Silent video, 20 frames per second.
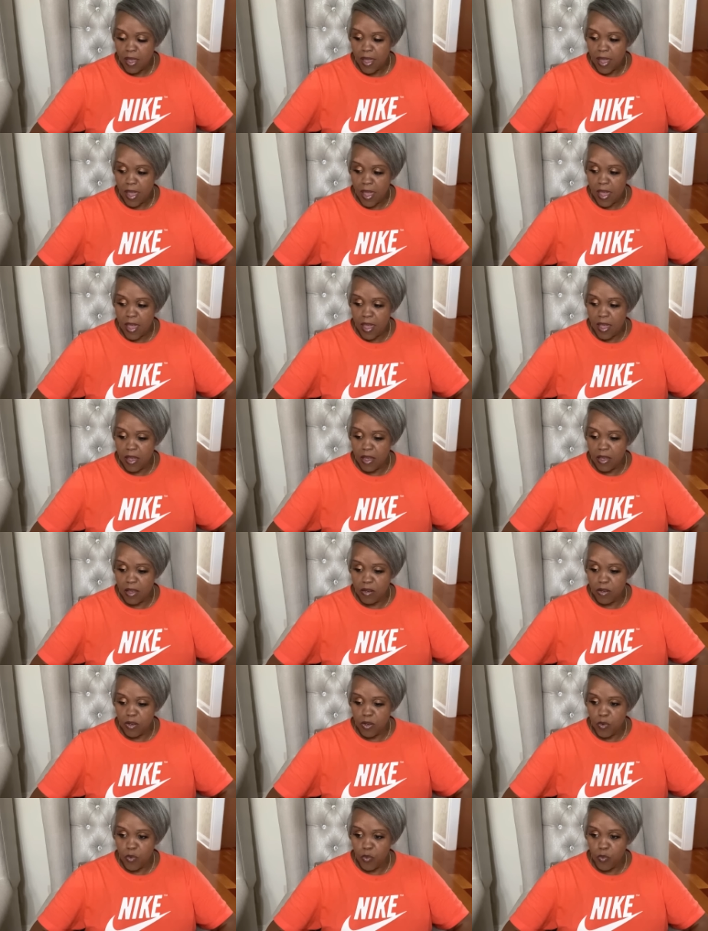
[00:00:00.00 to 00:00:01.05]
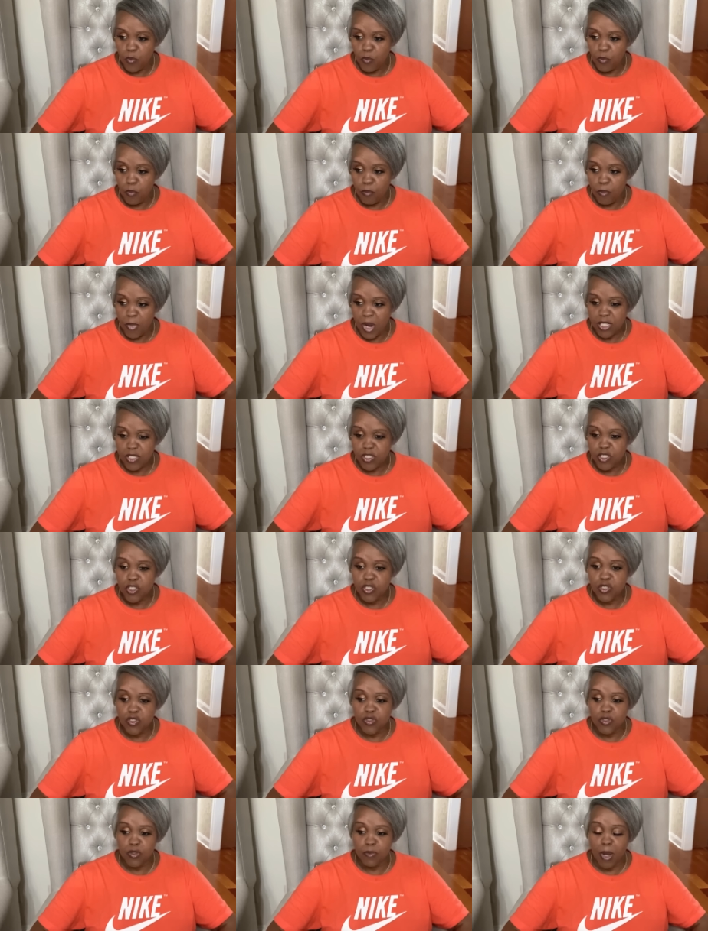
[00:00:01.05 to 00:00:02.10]
And my
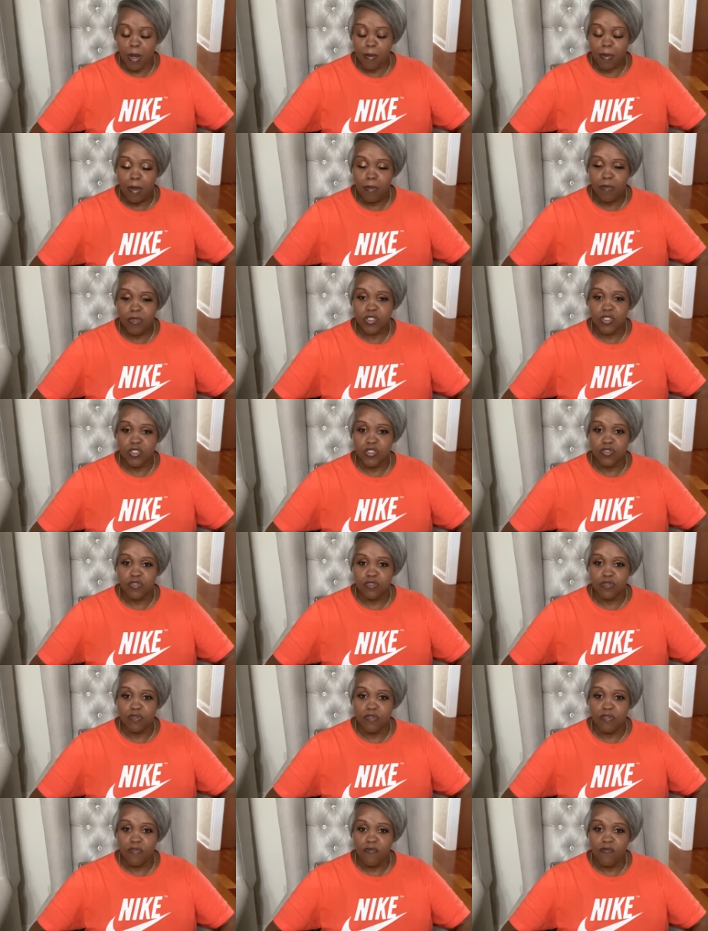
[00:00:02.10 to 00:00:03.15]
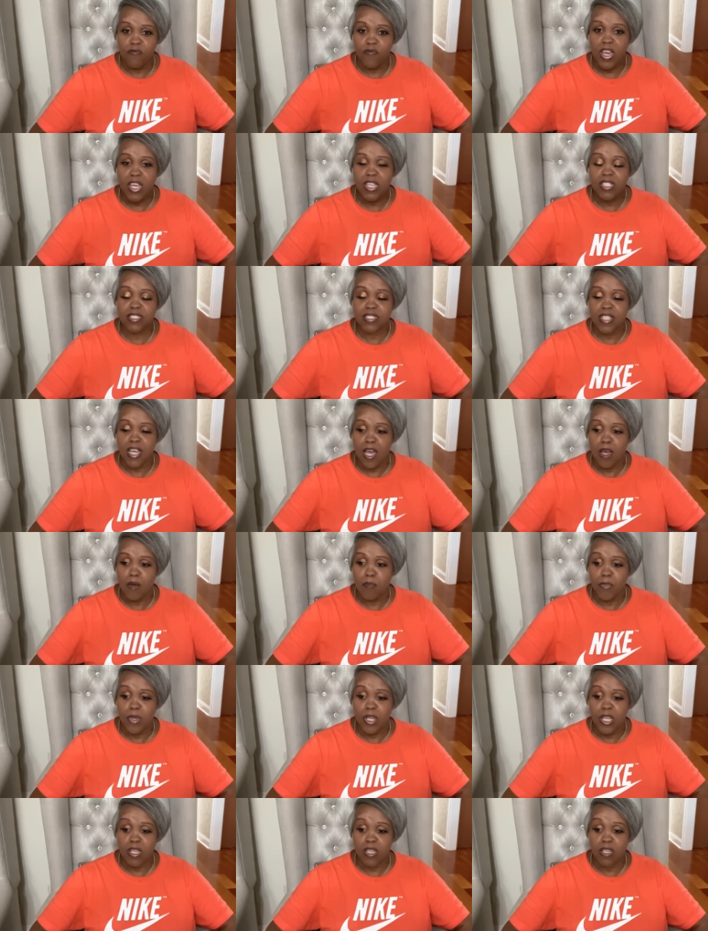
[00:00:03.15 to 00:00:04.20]
sister, my baby sister, FaceTime
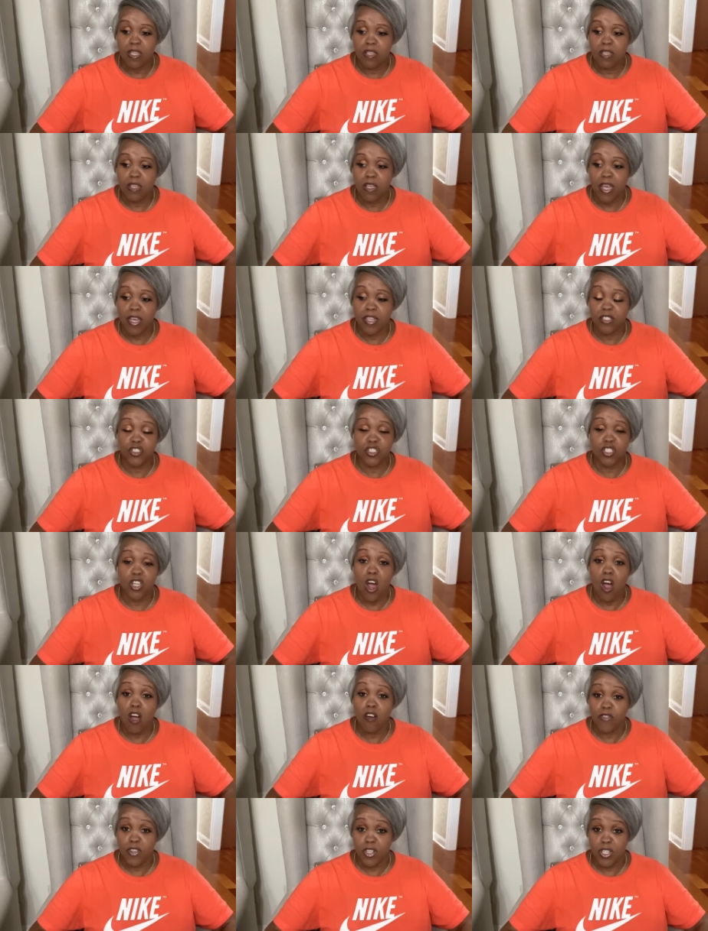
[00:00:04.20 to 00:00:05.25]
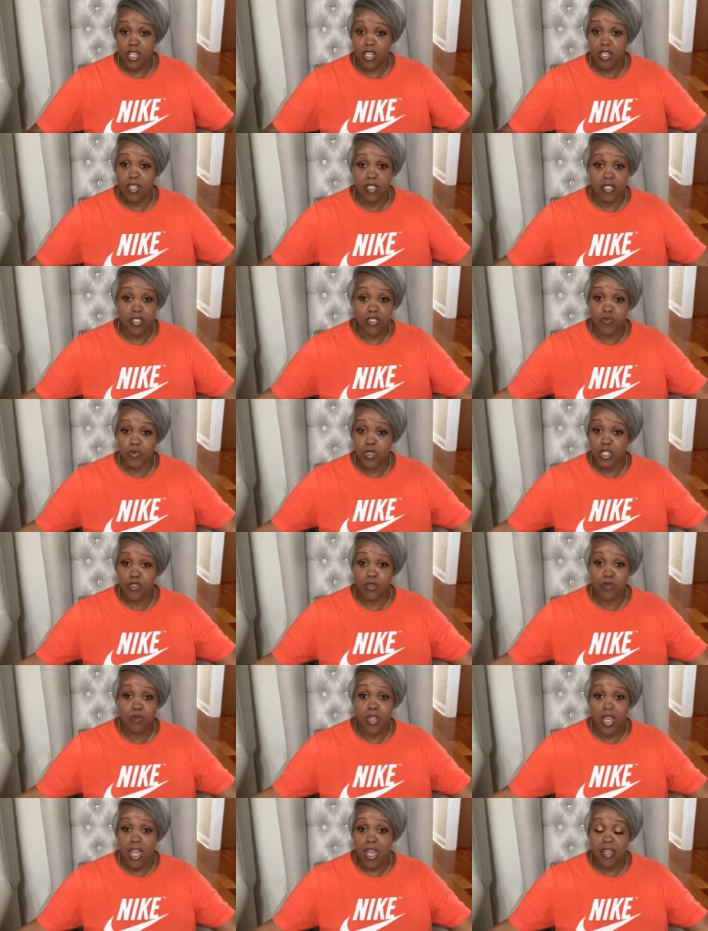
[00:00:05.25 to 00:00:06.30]
me, as she often does. We
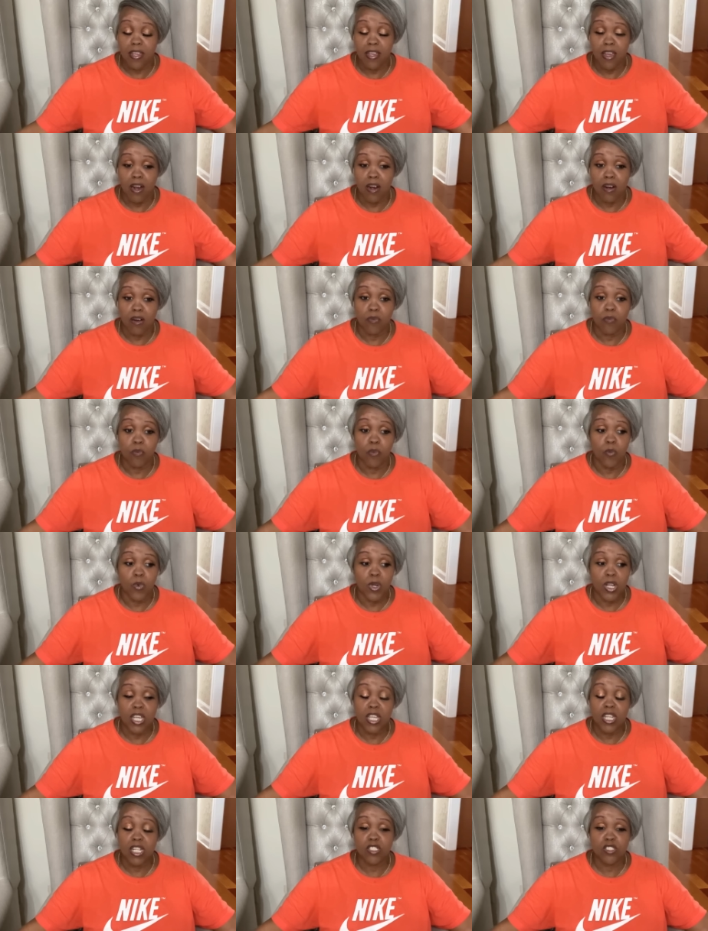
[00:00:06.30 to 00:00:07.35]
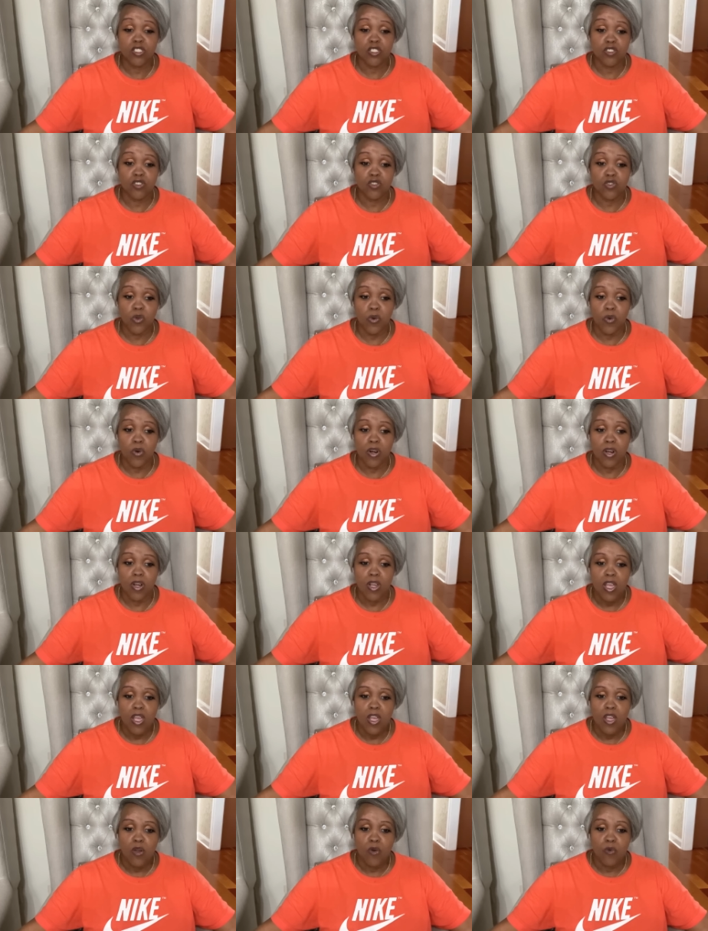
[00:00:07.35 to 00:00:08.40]
do that, y'all. When we get into the store,
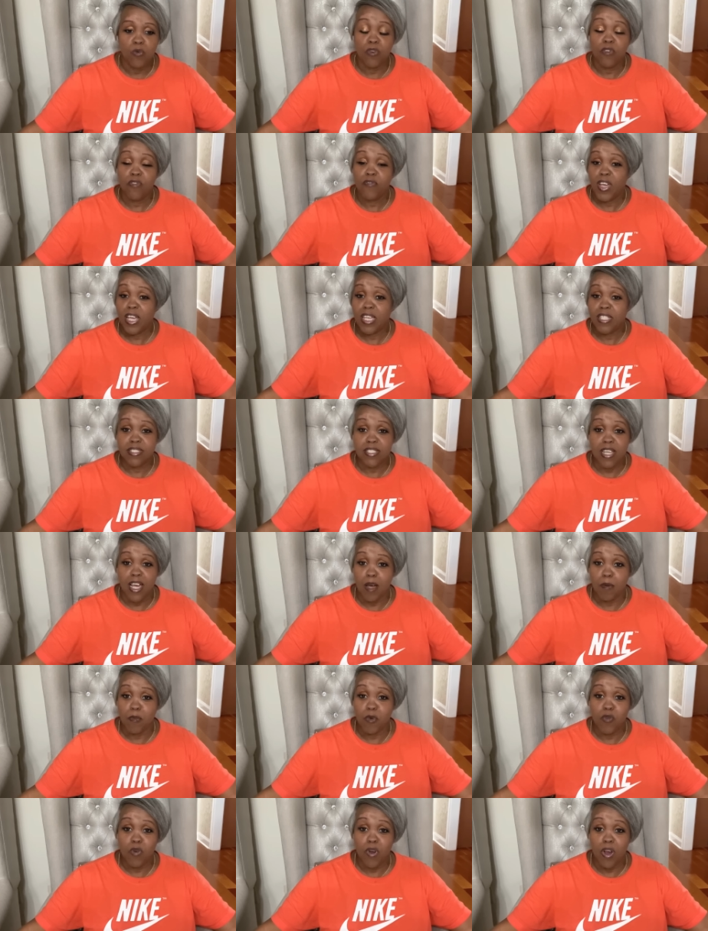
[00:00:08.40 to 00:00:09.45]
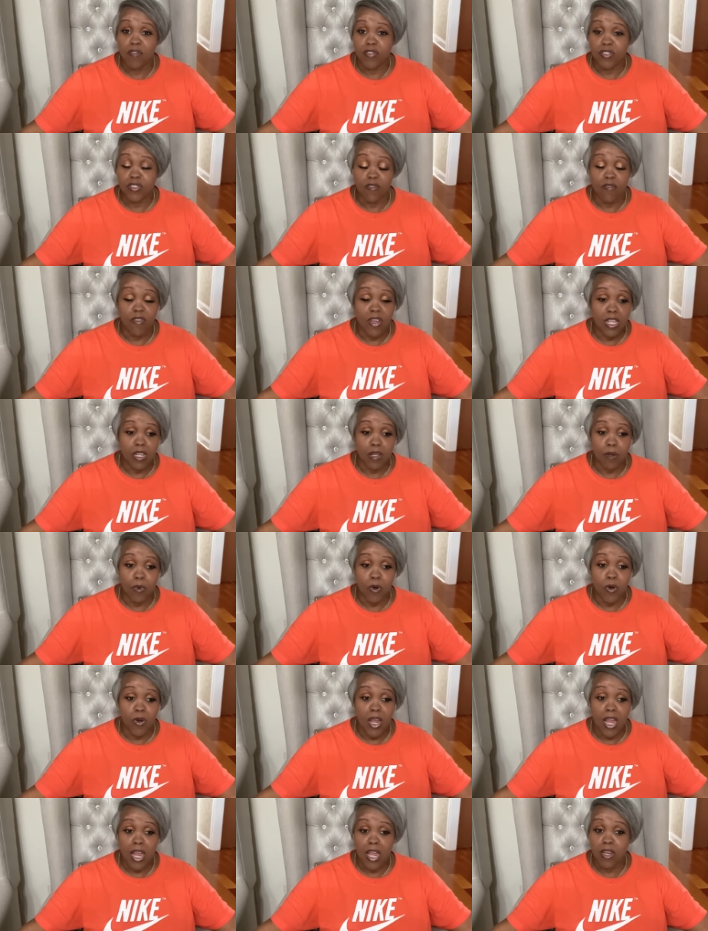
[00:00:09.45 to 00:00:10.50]
we'll FaceTime whoever's available
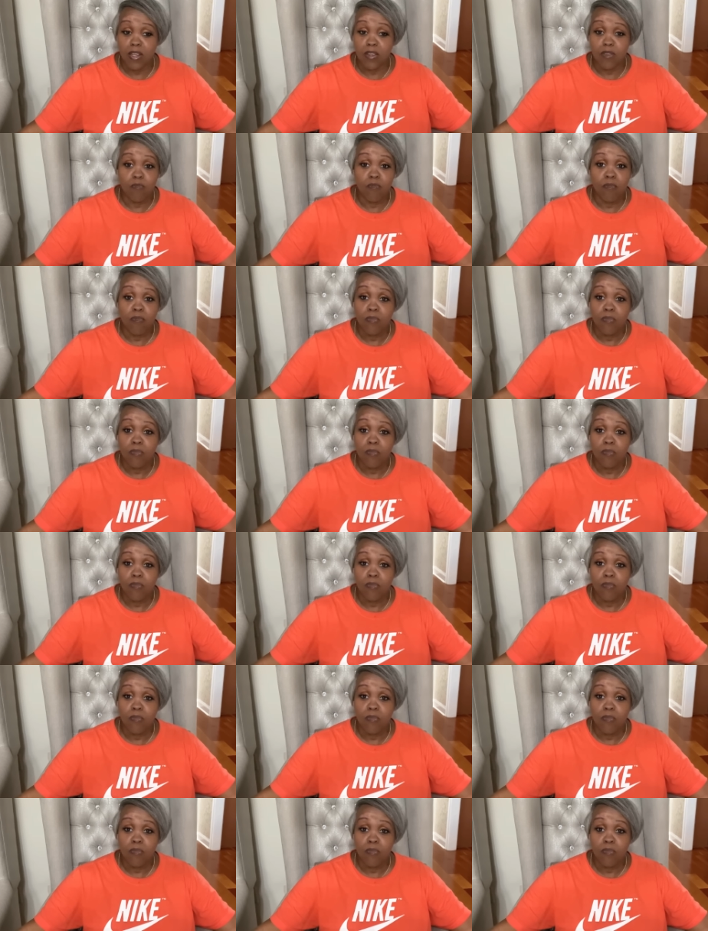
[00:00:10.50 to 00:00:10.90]
and,